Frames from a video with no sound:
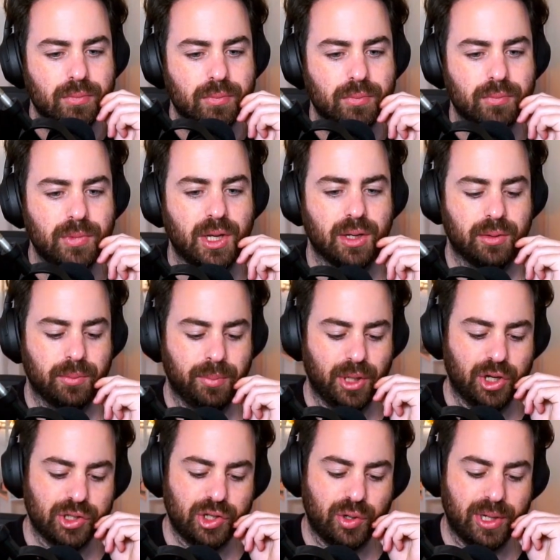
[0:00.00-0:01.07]
Yeah,
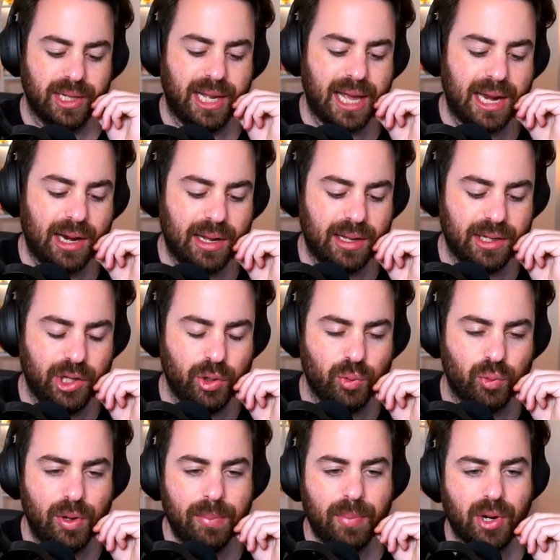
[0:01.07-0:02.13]
because you can you
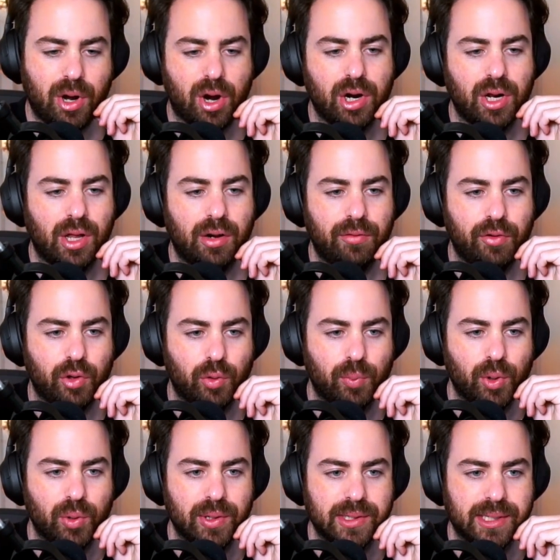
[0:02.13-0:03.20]
rip a card out of your
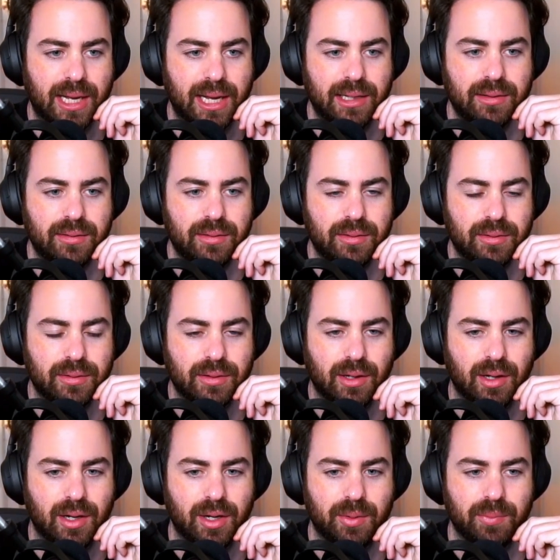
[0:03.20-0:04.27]
opponent's hand.
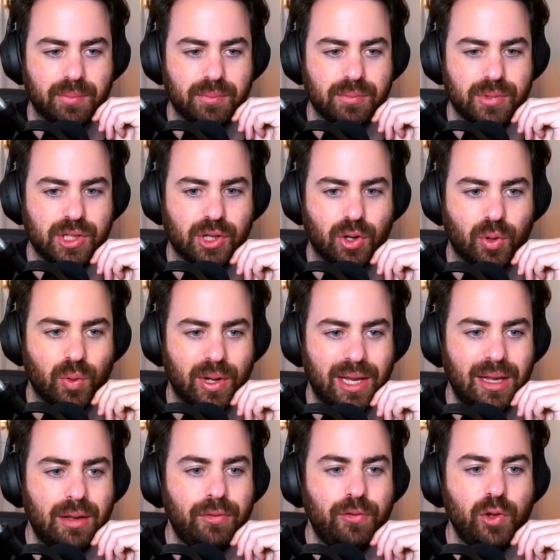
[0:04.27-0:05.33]
So
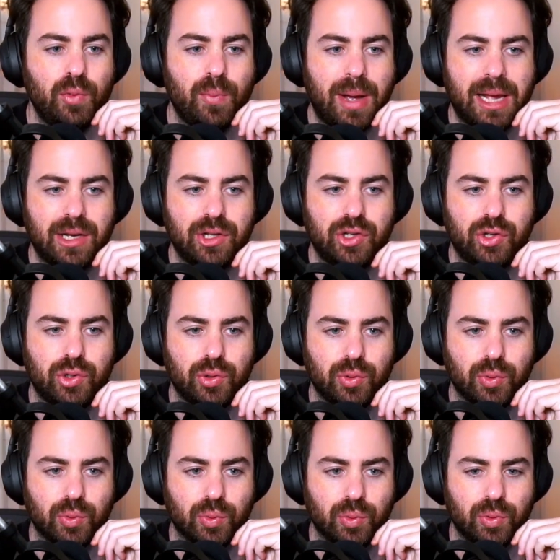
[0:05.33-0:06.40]
if you manage
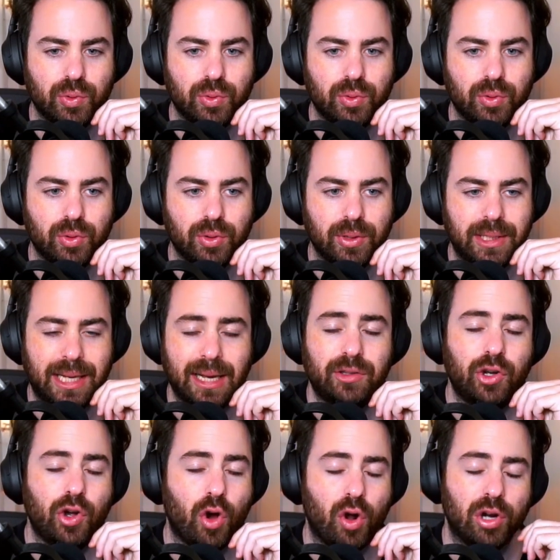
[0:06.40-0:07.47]
to get
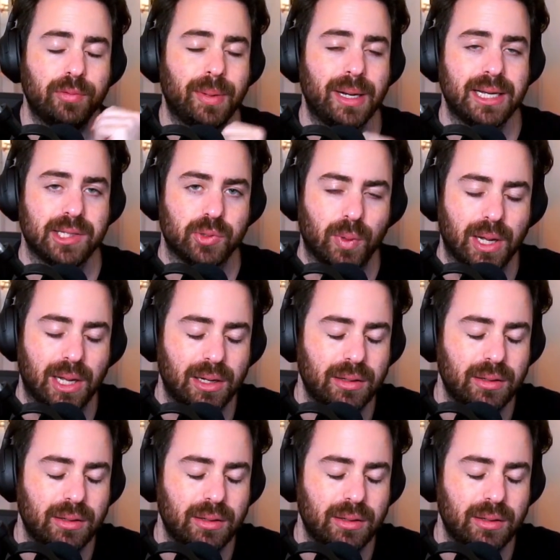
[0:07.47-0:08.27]
called by as well,